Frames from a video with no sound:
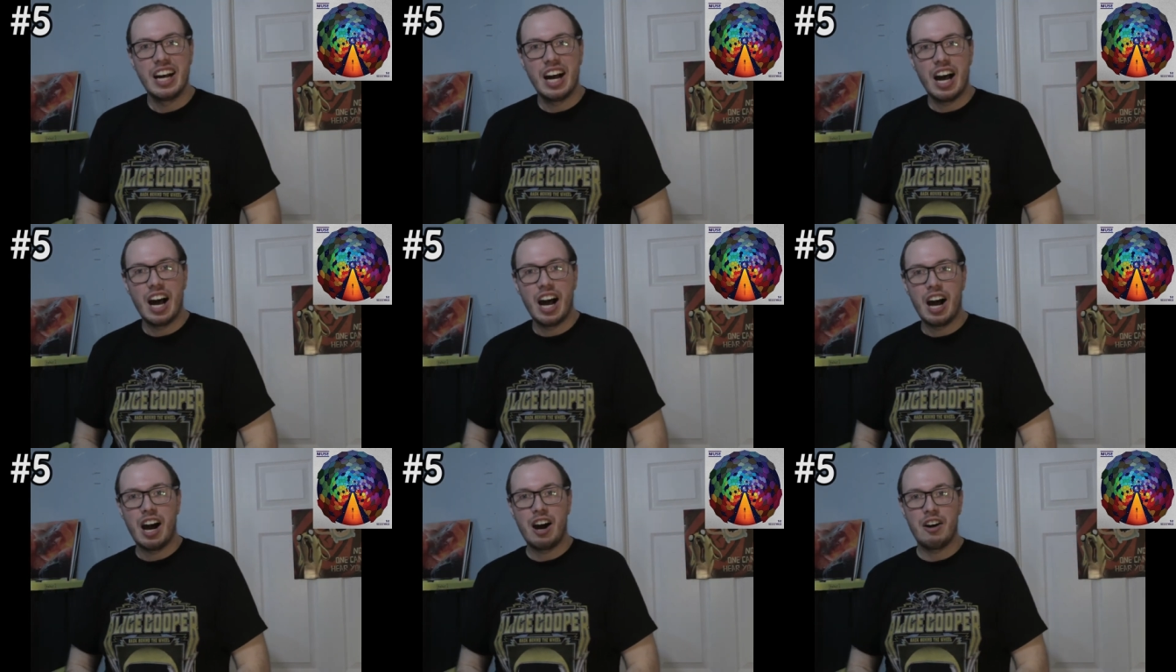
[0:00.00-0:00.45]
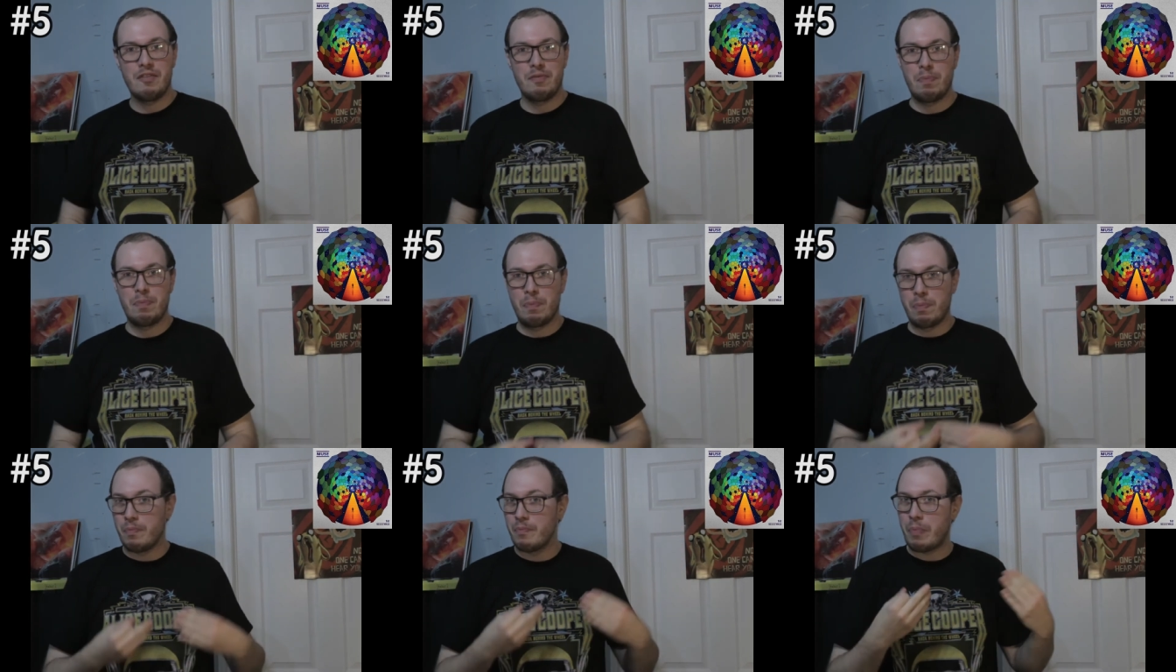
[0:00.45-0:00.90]

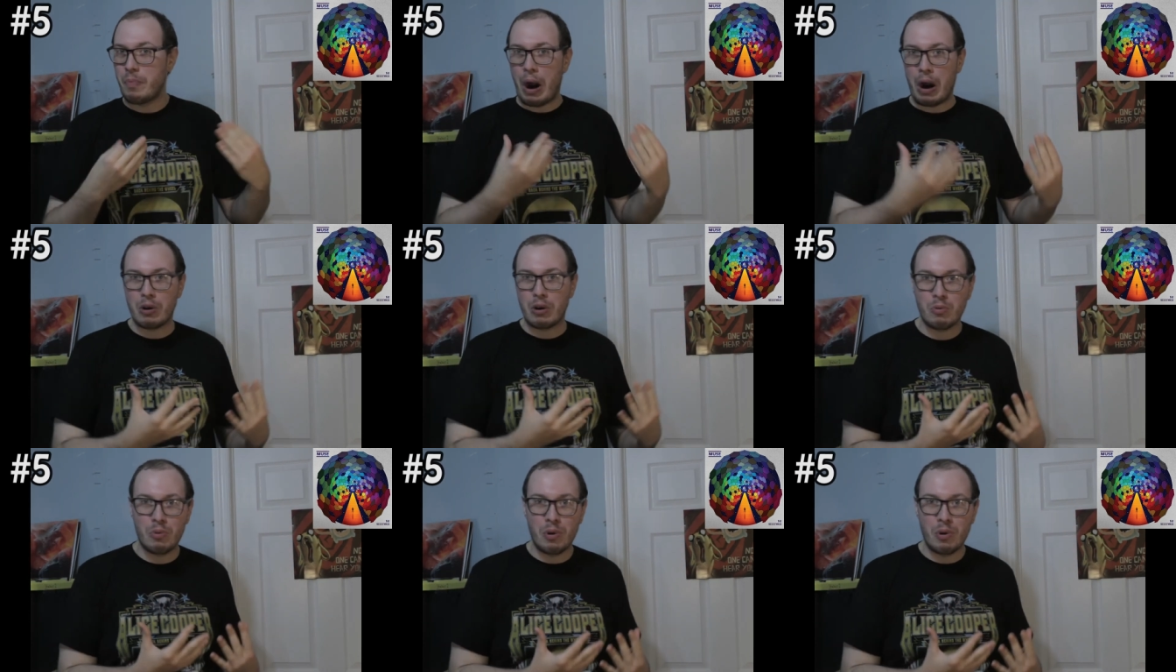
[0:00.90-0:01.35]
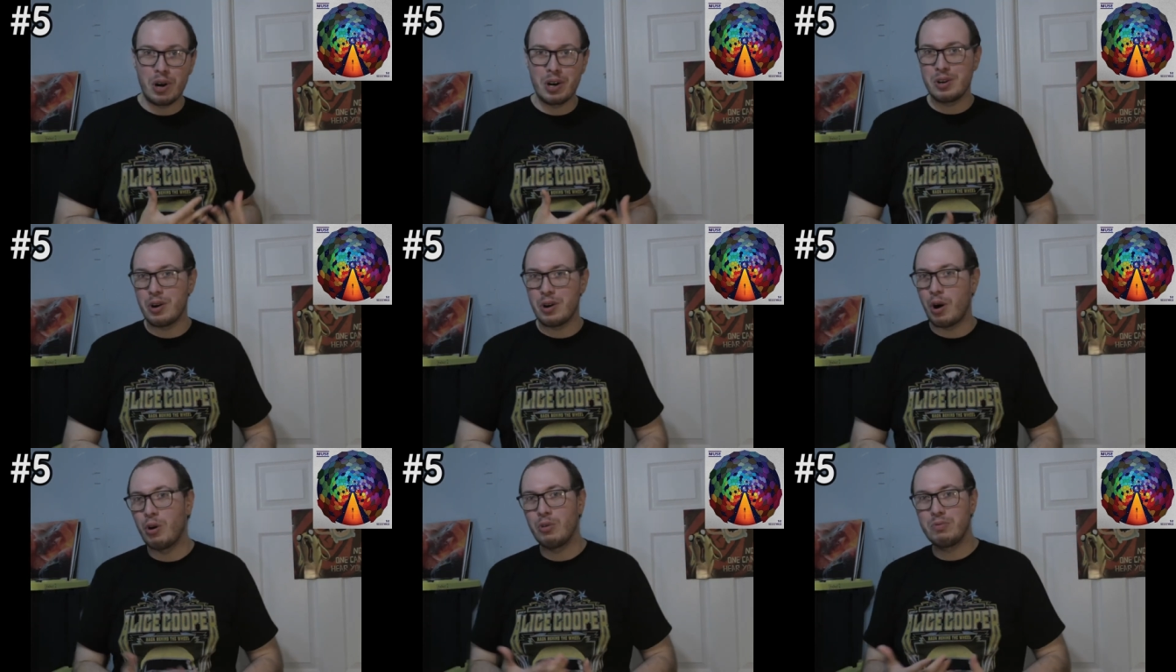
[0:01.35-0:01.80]
of part
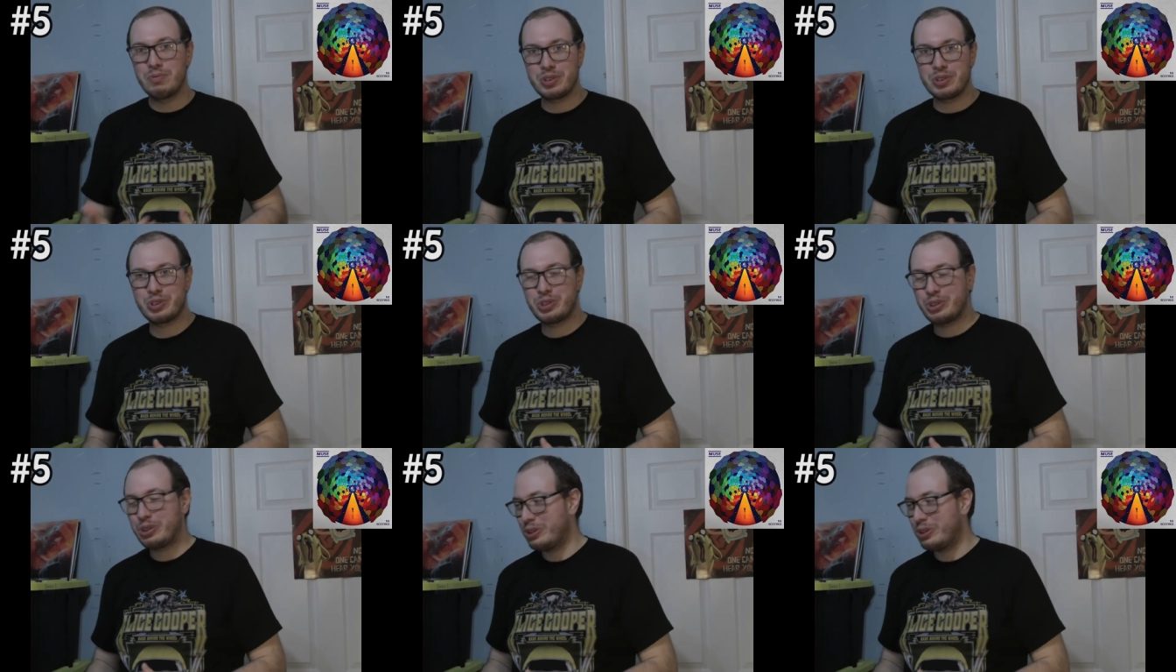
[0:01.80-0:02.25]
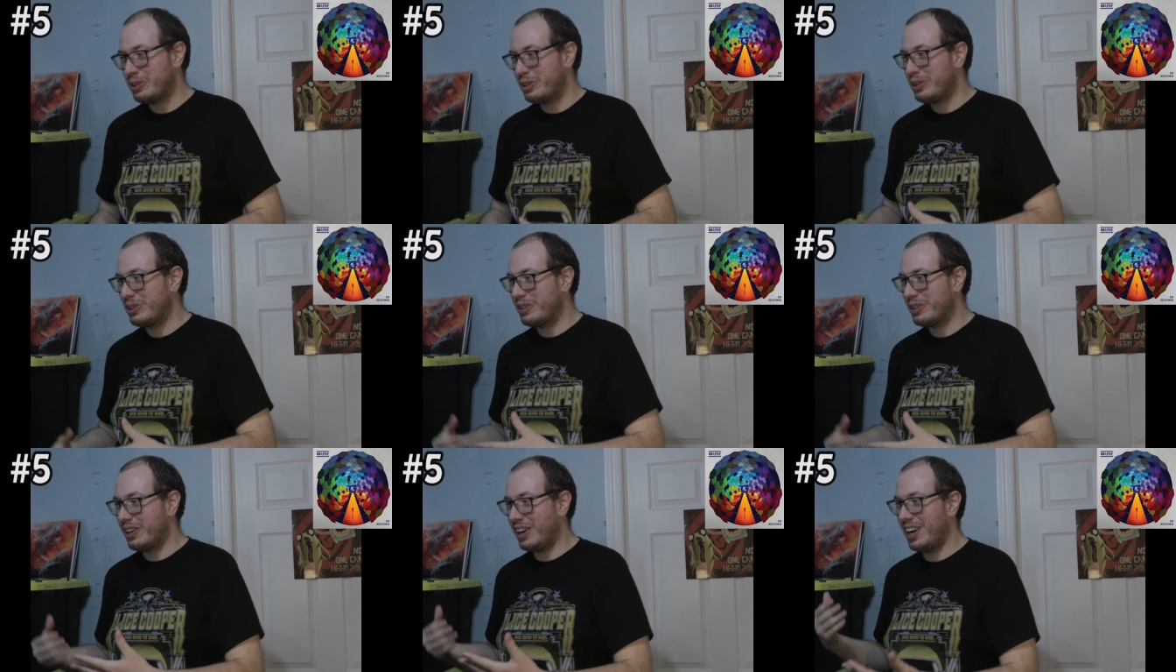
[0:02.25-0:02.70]
one
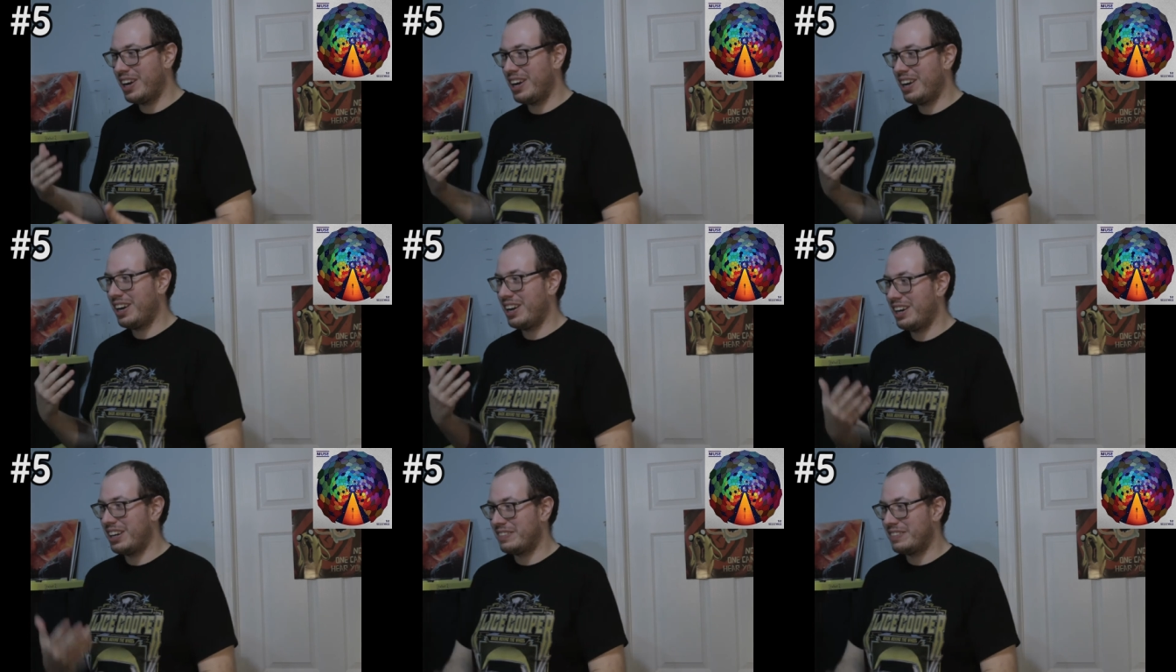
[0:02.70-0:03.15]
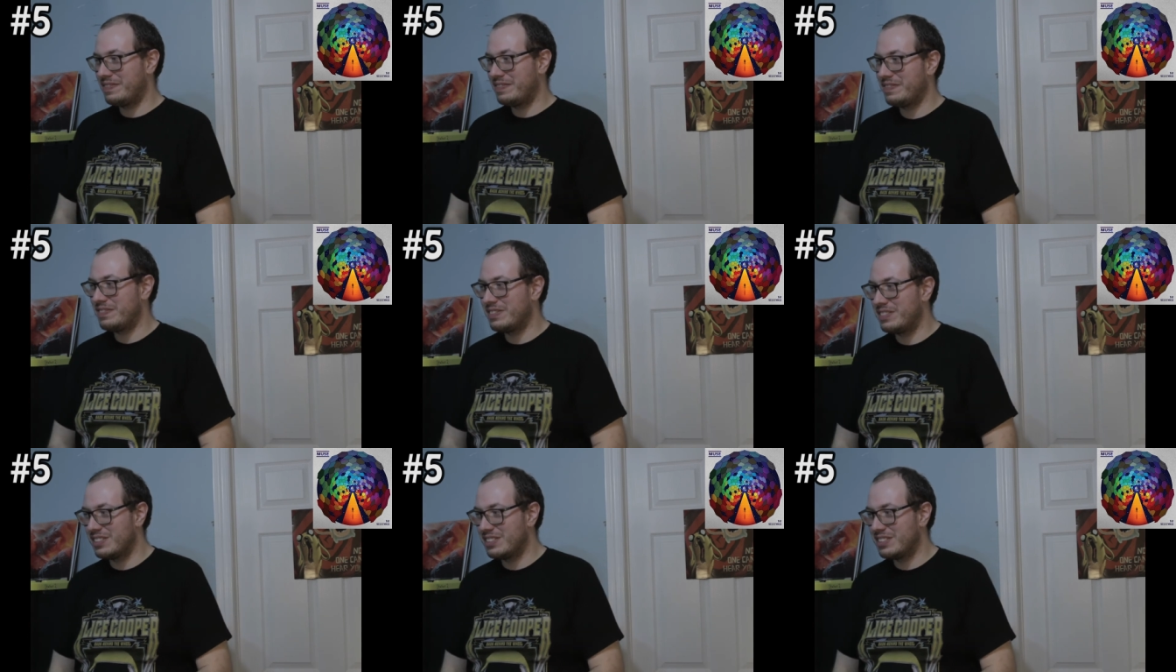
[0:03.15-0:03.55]
overture uh, um,